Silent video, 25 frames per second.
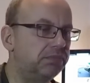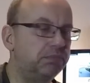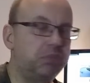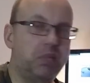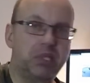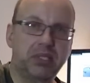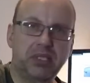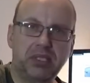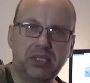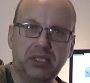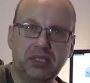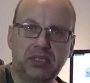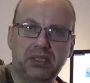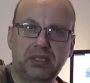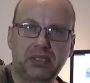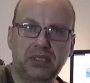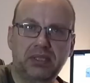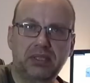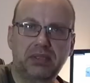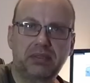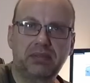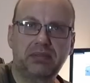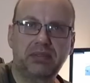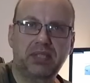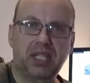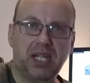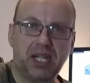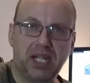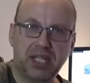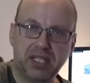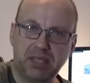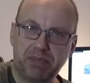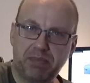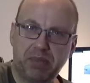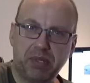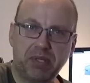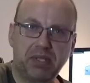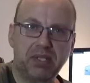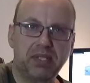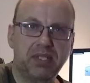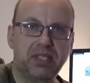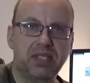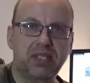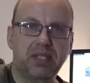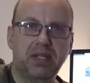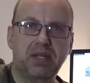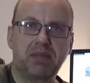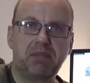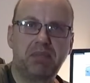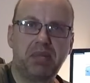bottles, glass
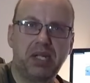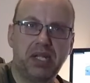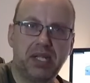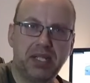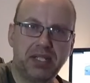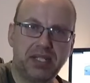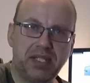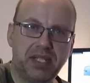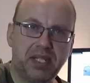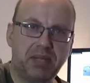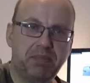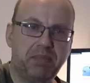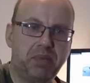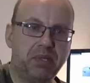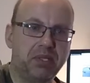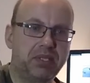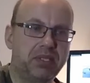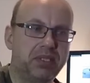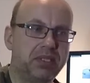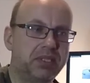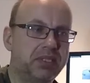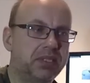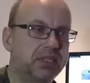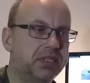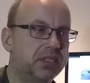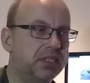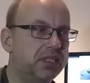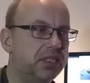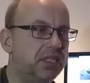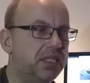bottles, plastic bottles,